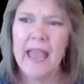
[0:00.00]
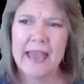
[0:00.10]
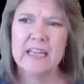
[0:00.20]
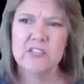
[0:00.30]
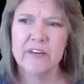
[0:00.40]

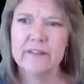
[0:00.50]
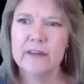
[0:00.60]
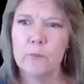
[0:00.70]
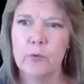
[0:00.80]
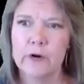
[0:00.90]
it's very
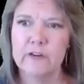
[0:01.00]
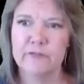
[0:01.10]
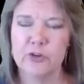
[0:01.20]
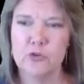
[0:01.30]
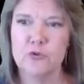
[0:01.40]
important for
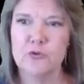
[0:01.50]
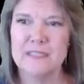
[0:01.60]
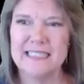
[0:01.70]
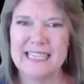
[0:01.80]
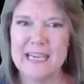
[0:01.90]
you to
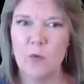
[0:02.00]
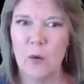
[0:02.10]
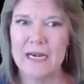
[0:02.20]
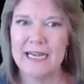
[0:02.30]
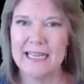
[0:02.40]
see
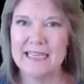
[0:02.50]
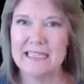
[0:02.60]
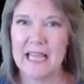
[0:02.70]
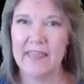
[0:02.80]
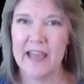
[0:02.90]
what it
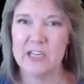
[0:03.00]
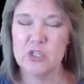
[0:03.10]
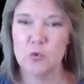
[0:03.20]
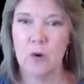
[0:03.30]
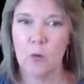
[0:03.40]
is that
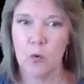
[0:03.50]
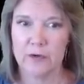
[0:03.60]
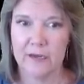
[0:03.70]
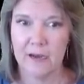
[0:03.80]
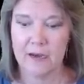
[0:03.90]
you are
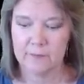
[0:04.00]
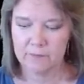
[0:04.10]
working on.